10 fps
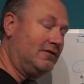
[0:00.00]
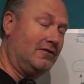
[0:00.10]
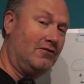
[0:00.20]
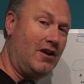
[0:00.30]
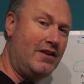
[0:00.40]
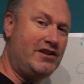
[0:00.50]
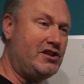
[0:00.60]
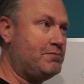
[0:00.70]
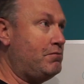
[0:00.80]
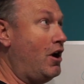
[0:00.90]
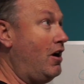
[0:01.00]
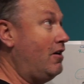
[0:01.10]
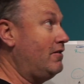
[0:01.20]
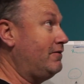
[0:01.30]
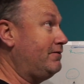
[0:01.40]
right? And this is
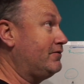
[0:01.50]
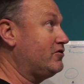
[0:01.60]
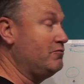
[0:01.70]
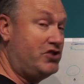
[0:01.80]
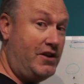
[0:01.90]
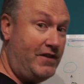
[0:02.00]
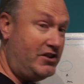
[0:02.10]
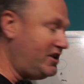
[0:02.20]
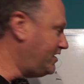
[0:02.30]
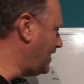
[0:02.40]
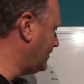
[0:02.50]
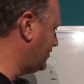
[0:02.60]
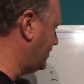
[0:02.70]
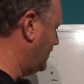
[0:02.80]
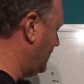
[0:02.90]
part of some GVC
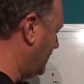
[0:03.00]
tests.